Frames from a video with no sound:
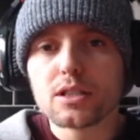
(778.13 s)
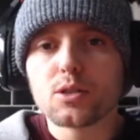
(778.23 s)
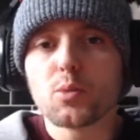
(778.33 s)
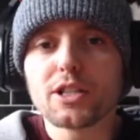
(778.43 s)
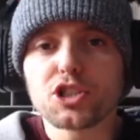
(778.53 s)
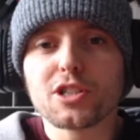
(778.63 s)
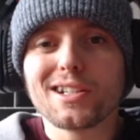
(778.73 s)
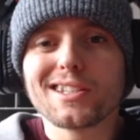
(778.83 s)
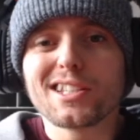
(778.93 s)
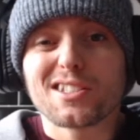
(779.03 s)
which
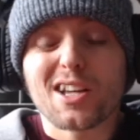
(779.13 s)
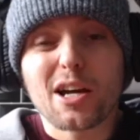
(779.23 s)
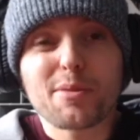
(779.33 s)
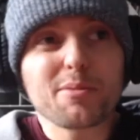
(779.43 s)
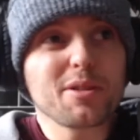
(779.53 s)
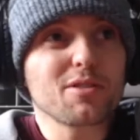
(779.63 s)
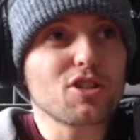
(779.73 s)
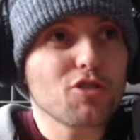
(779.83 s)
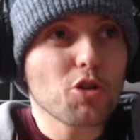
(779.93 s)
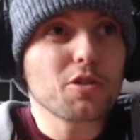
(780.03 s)
this time at the minute with
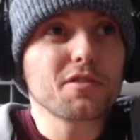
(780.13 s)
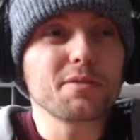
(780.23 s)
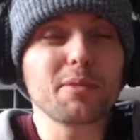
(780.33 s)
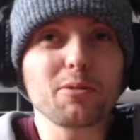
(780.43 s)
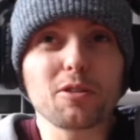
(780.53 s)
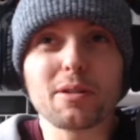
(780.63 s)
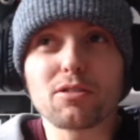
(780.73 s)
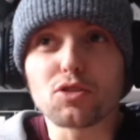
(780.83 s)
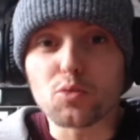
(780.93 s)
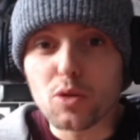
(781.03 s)
Corona and people not being able
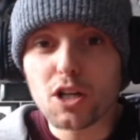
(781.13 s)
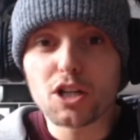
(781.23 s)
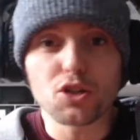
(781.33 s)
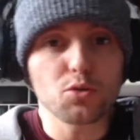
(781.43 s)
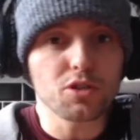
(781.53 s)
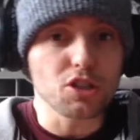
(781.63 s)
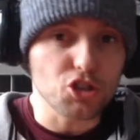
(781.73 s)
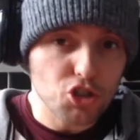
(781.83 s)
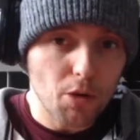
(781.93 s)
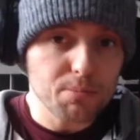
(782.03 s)
to work and losing
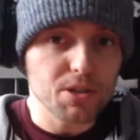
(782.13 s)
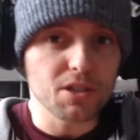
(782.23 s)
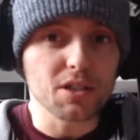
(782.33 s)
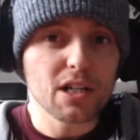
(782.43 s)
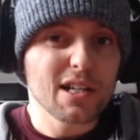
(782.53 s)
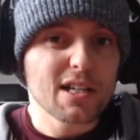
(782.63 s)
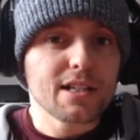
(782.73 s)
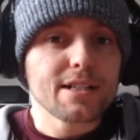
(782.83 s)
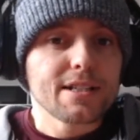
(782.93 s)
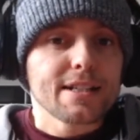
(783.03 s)
jobs, and
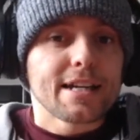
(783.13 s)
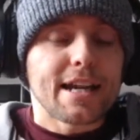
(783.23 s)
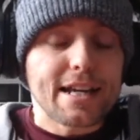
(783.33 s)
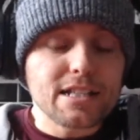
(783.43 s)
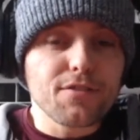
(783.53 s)
it is a